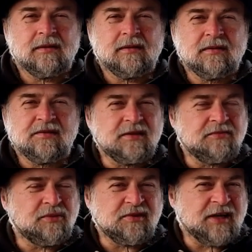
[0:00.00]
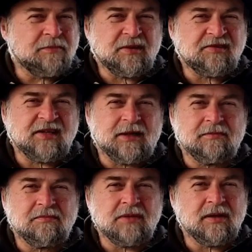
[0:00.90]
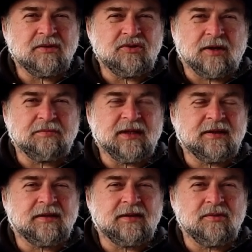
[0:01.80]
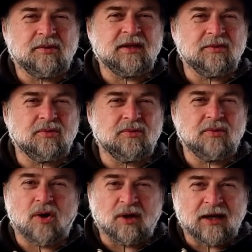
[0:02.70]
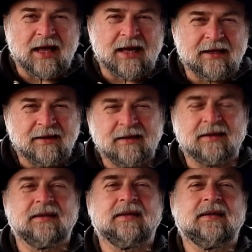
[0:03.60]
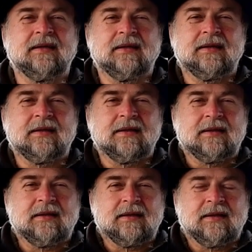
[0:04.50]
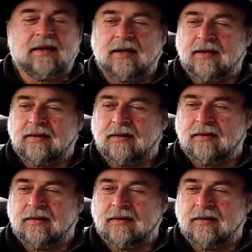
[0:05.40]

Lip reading: So, for example, some job that you can do online, and